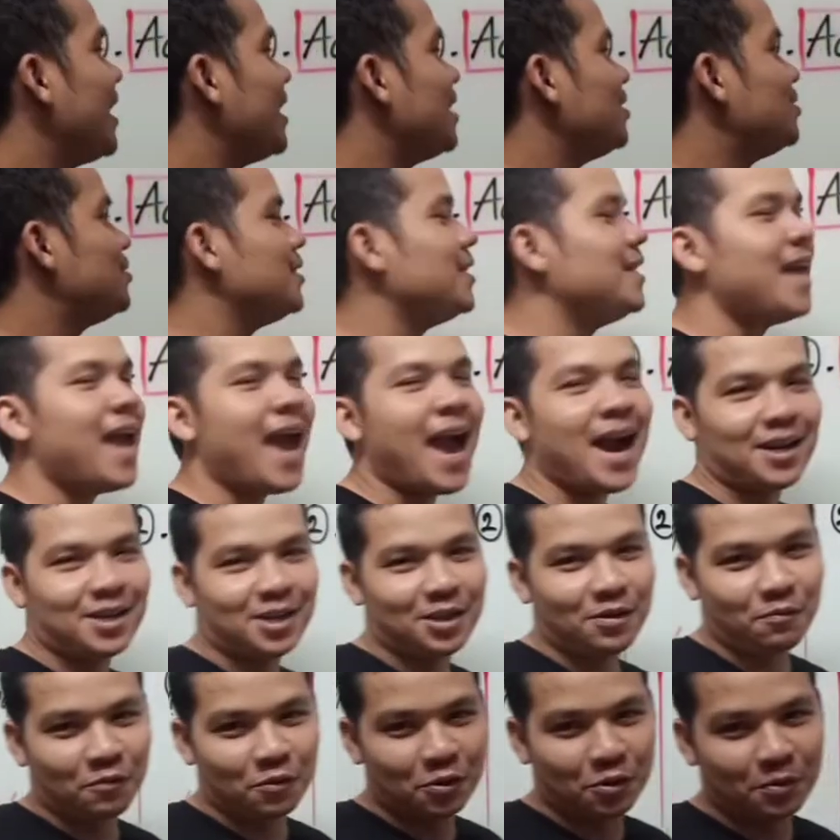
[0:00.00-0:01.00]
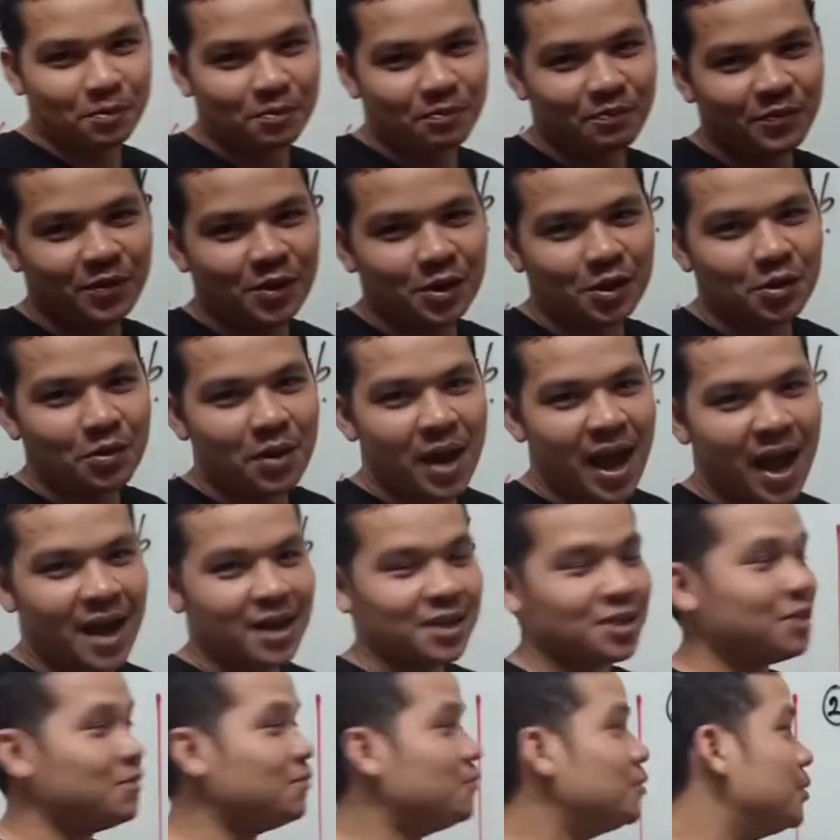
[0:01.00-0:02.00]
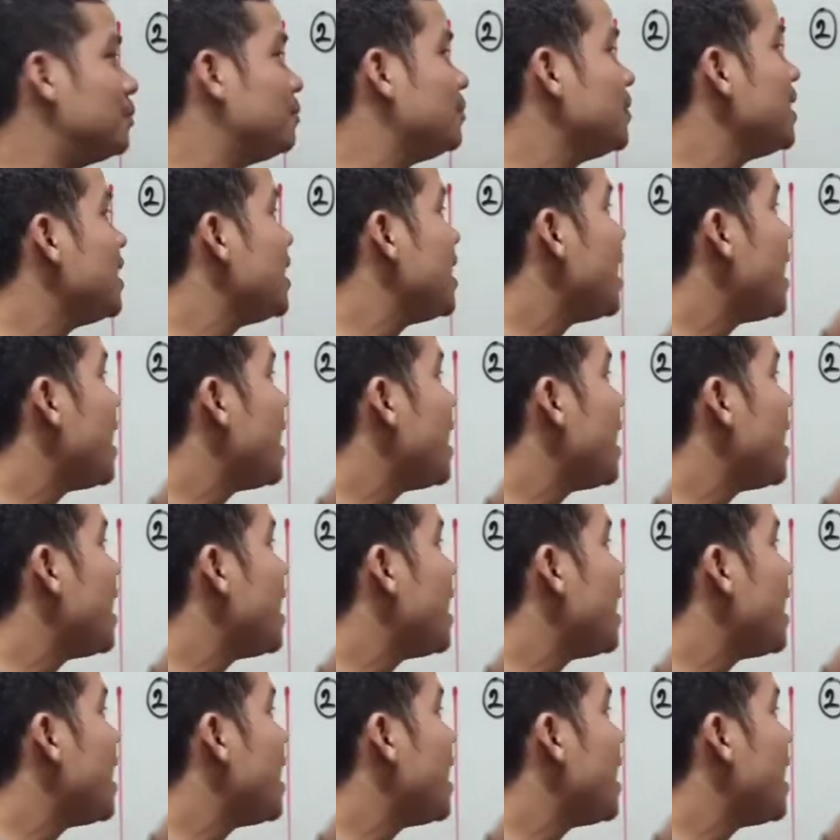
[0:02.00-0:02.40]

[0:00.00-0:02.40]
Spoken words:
us see the action verb. You know, action verb.